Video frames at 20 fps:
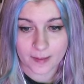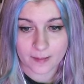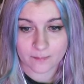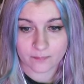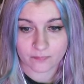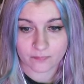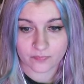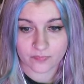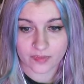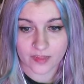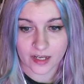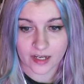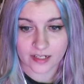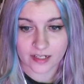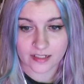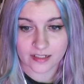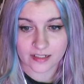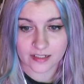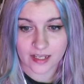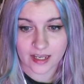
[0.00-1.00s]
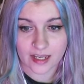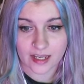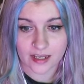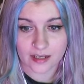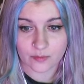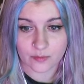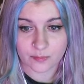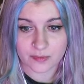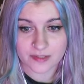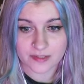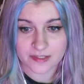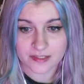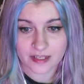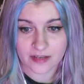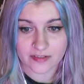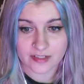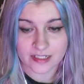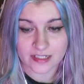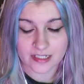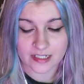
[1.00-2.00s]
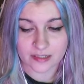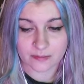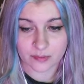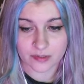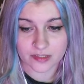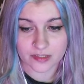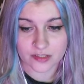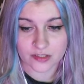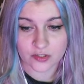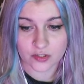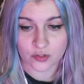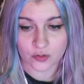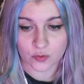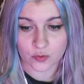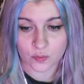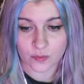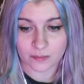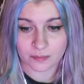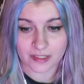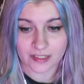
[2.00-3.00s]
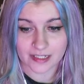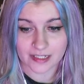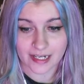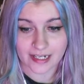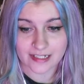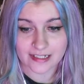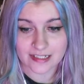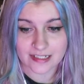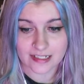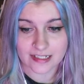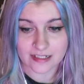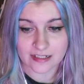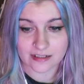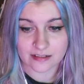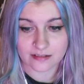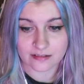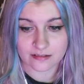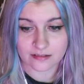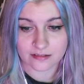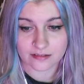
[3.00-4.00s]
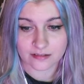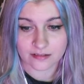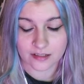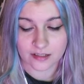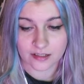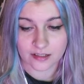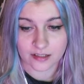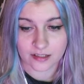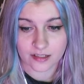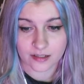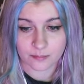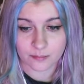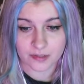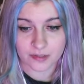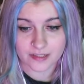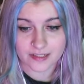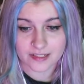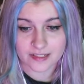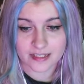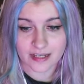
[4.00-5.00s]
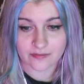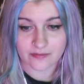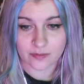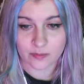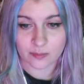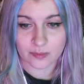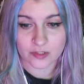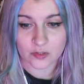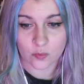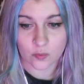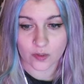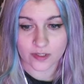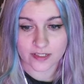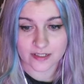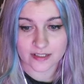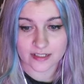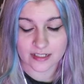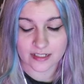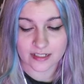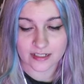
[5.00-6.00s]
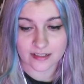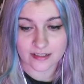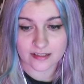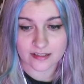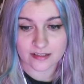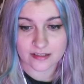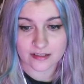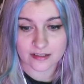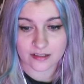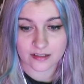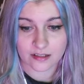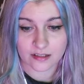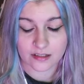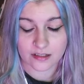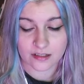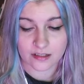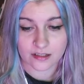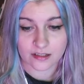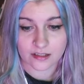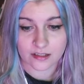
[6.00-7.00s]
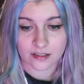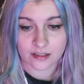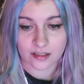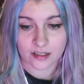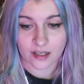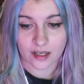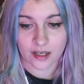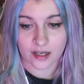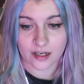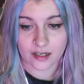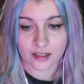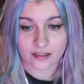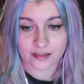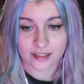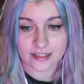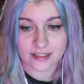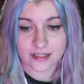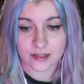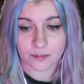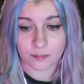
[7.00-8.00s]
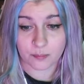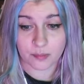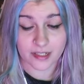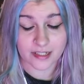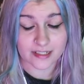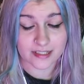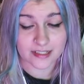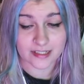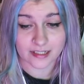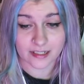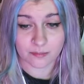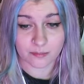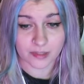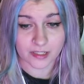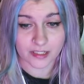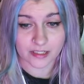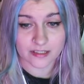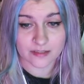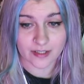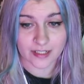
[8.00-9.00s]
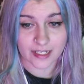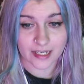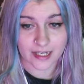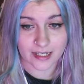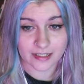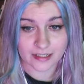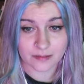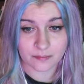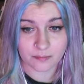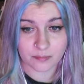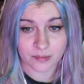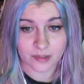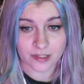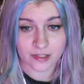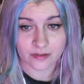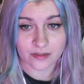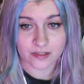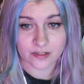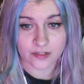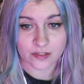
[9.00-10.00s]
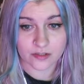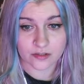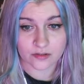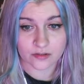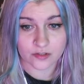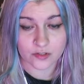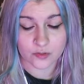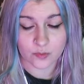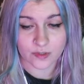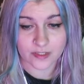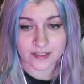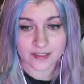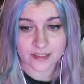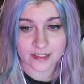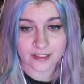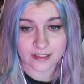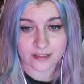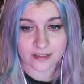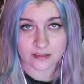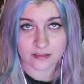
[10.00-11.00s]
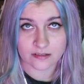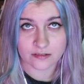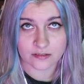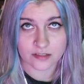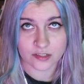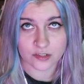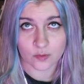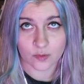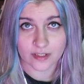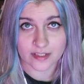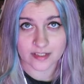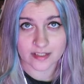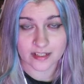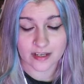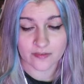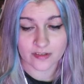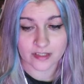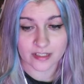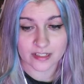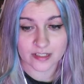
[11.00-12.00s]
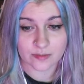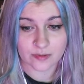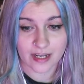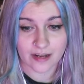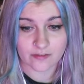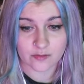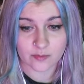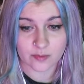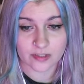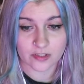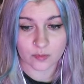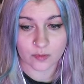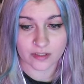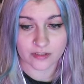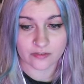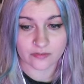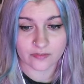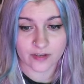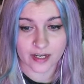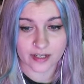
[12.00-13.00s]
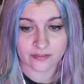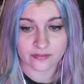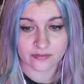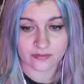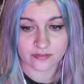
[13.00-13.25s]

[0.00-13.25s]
9 and 8 would be 17 plus 2 would be 19. Plus 7 would be 26. That's the biggest it can be. So I can't get bigger than 26 to 27. This would have to be a 25.